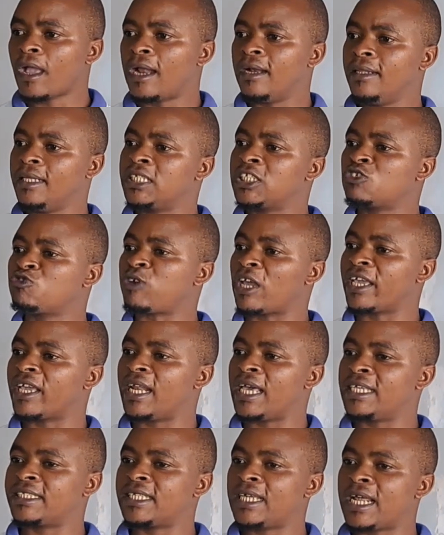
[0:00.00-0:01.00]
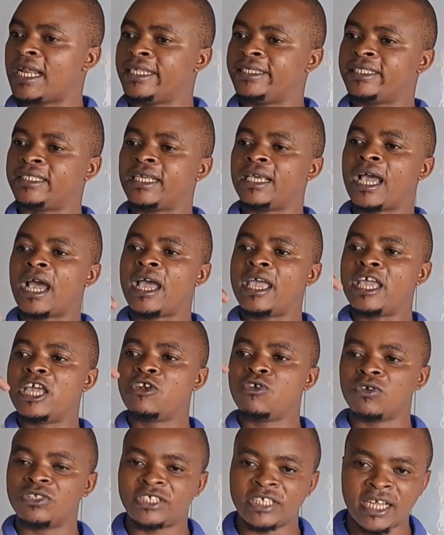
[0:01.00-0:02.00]
these triglycerides, they are
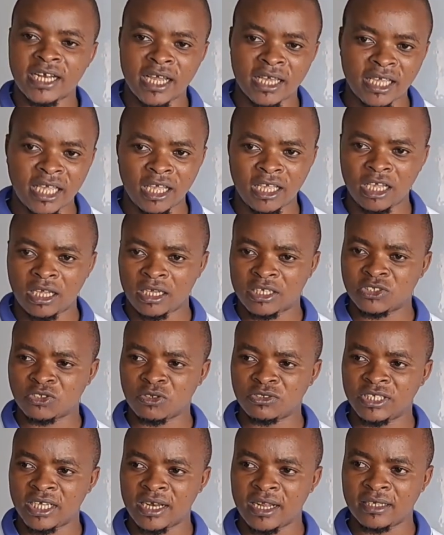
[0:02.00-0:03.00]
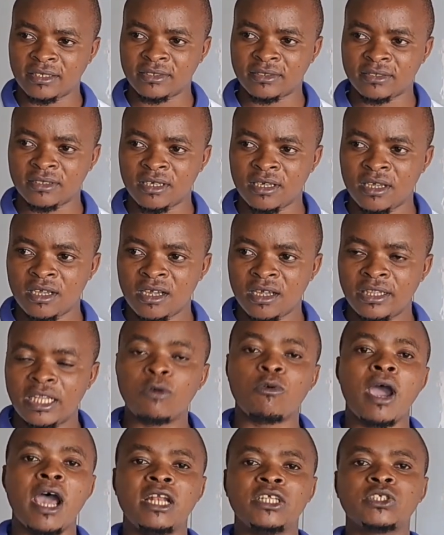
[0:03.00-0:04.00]
exogenous, the
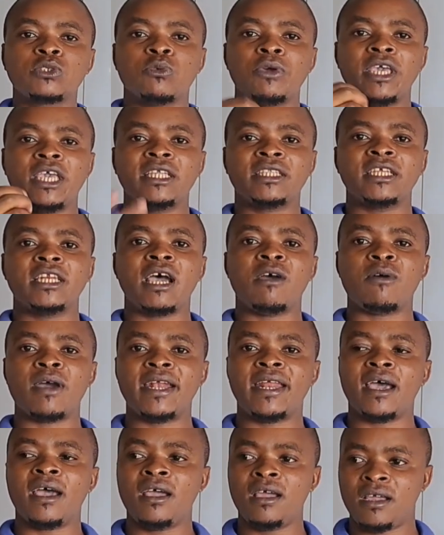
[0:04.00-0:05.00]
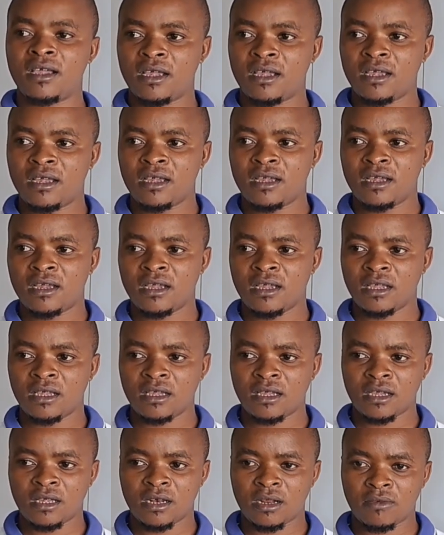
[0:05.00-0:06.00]
ones we eat in our
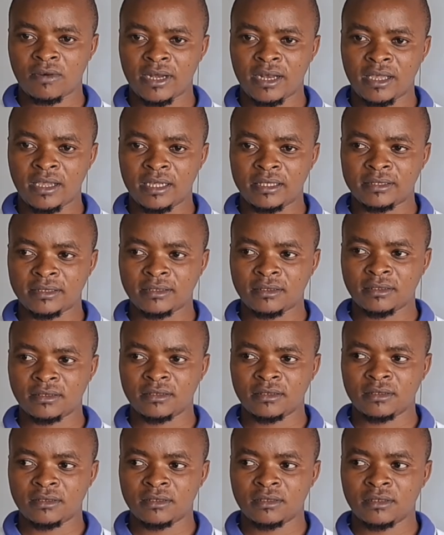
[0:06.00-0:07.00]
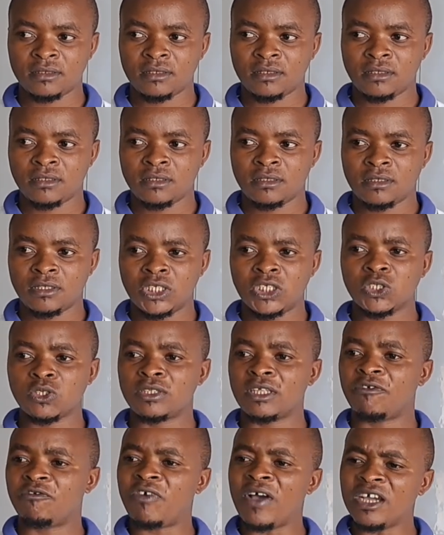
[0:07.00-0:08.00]
diet. So the
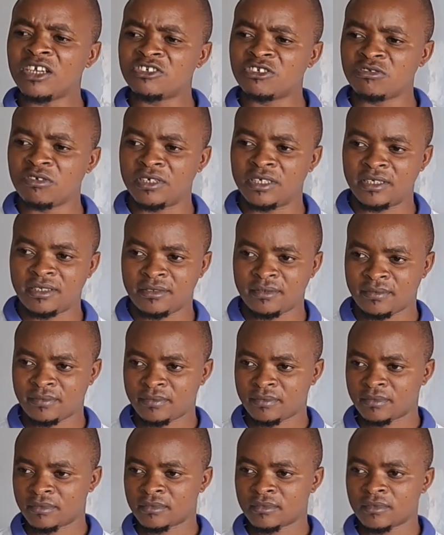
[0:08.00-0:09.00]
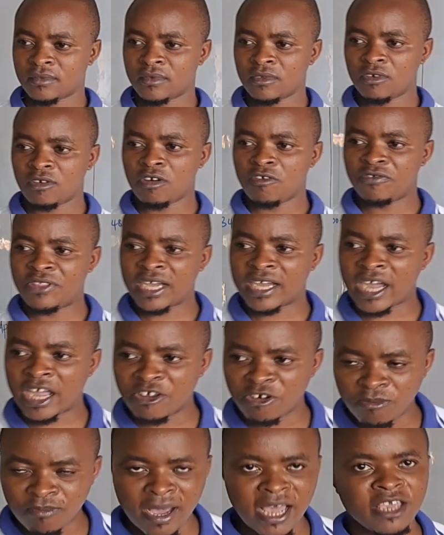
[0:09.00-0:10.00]
function of the
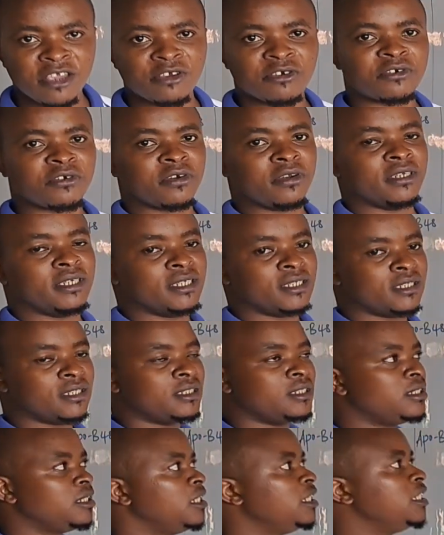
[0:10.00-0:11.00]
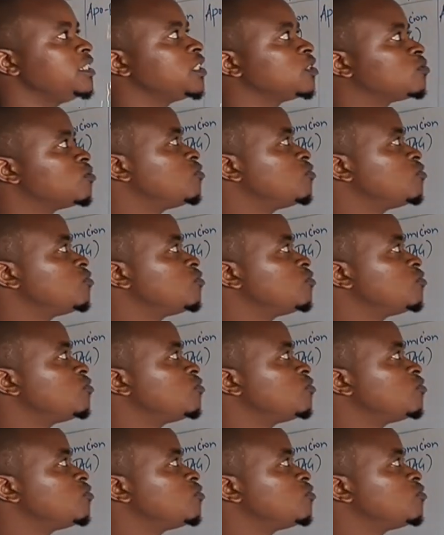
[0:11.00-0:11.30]
chylomicron is to